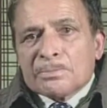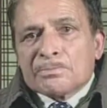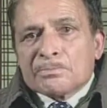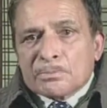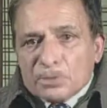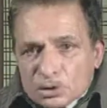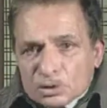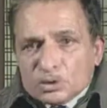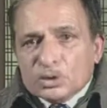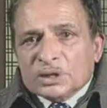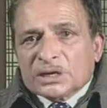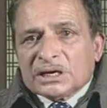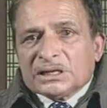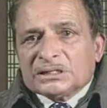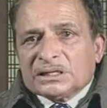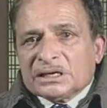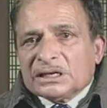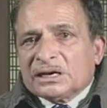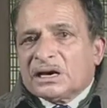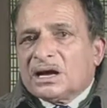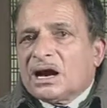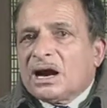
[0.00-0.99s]
put
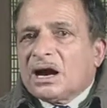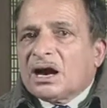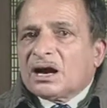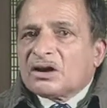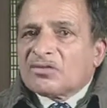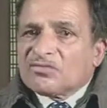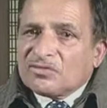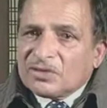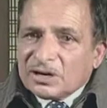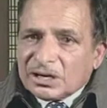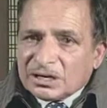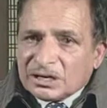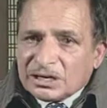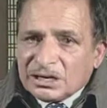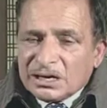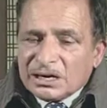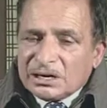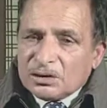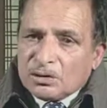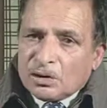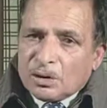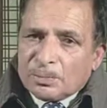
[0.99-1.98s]
together are
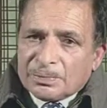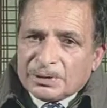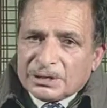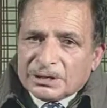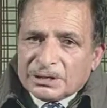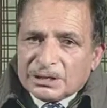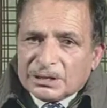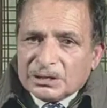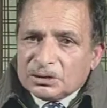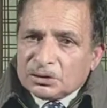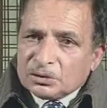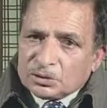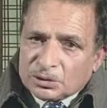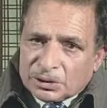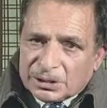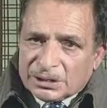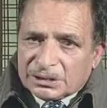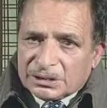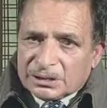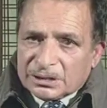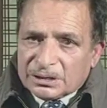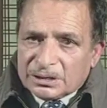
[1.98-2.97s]
working and operating
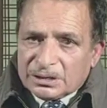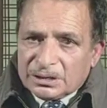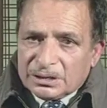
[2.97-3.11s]
together.